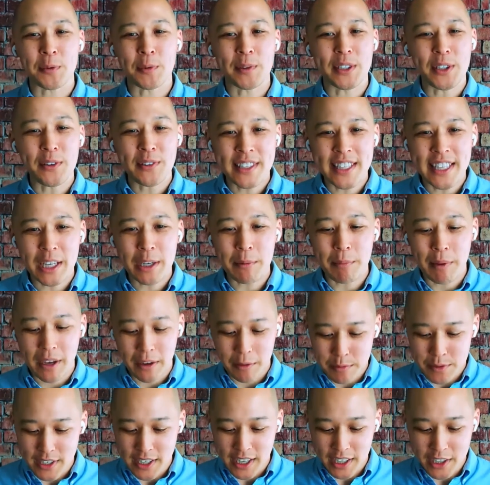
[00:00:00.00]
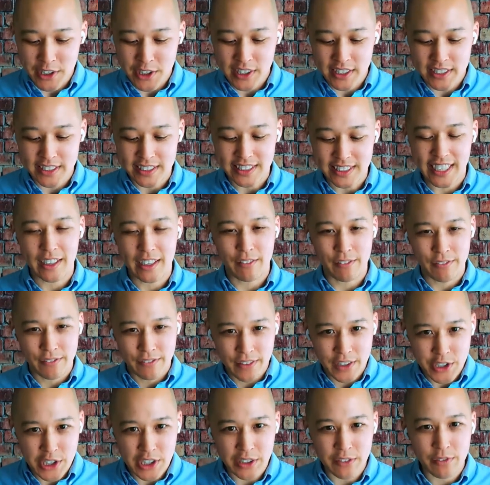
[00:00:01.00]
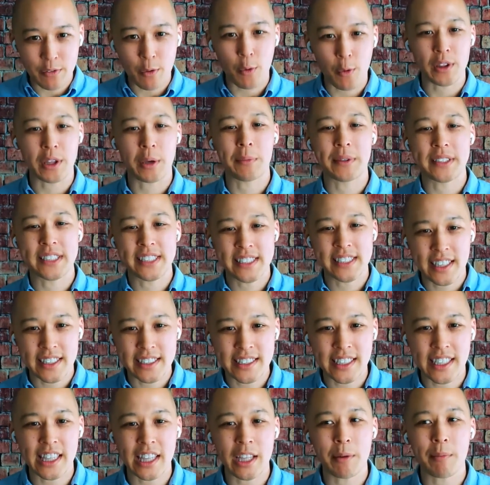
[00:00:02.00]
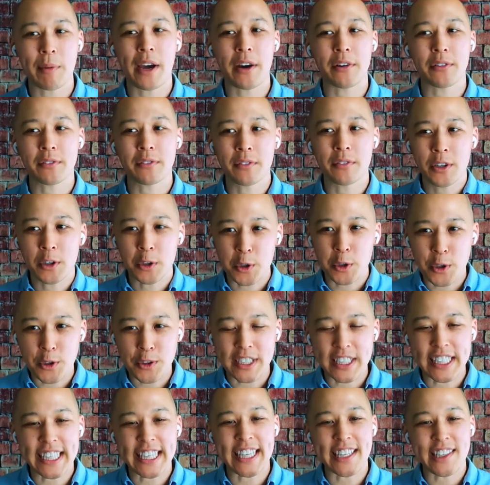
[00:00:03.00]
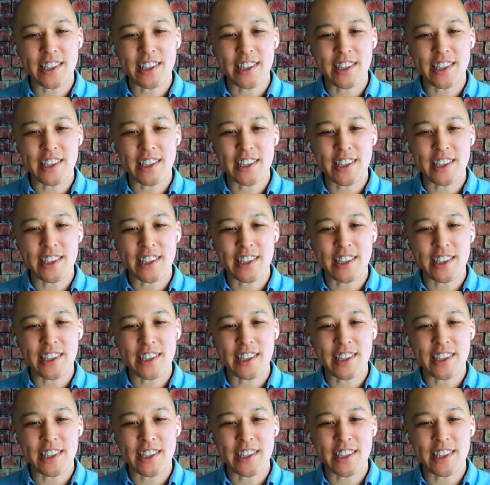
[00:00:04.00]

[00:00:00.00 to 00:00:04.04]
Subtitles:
So when you think about objections and fishing for them and sussing them out early,